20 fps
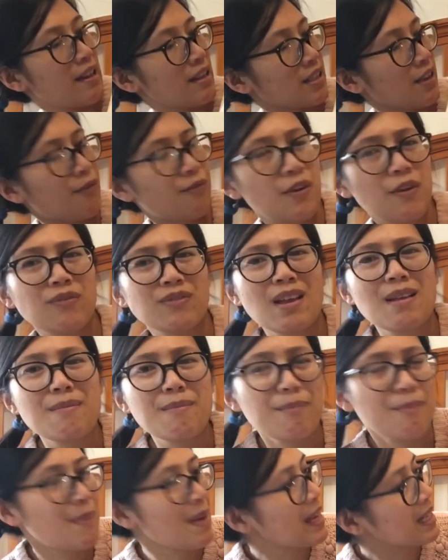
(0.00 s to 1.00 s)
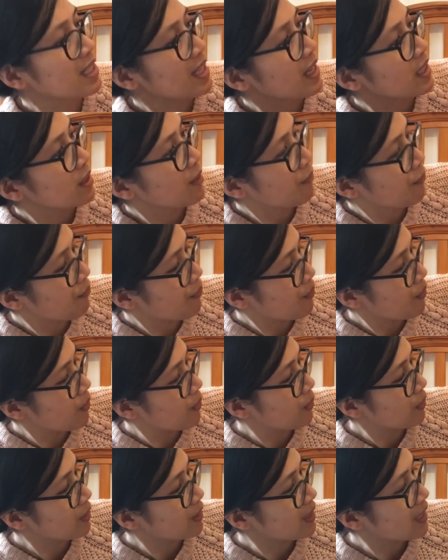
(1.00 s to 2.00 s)
It's a 15 pieces
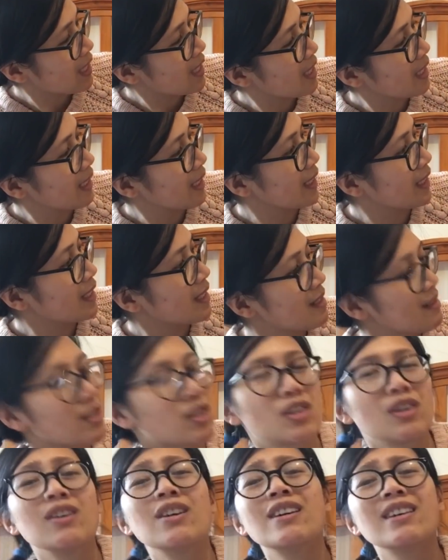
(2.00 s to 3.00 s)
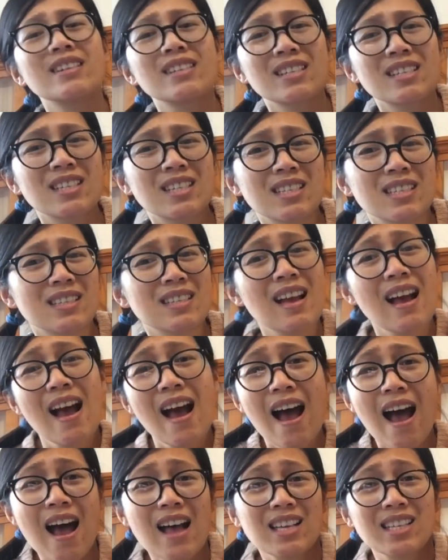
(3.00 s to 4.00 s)
fruity delicious
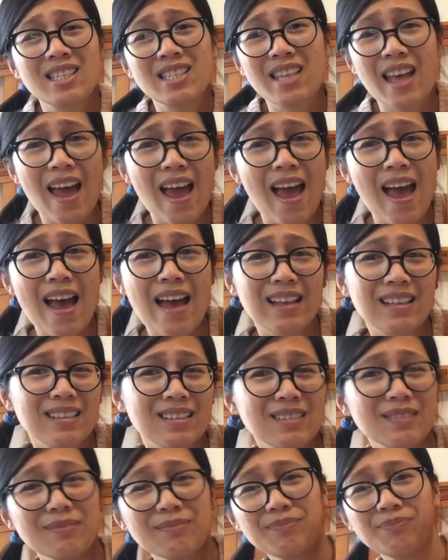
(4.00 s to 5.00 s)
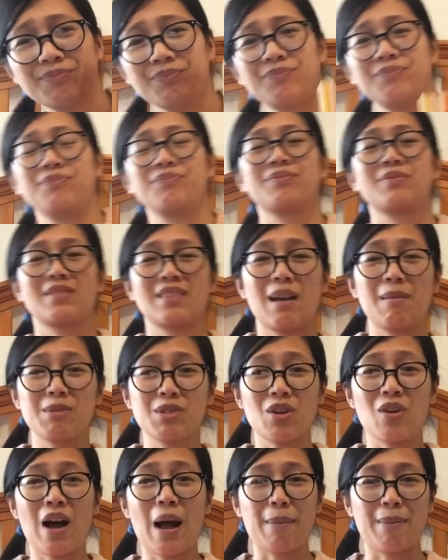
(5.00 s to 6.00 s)
set. I'm
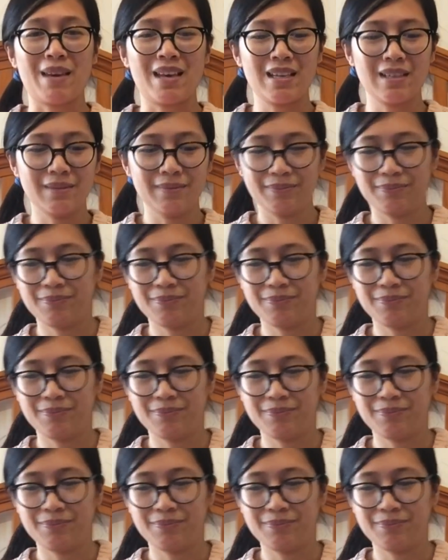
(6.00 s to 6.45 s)
so happy.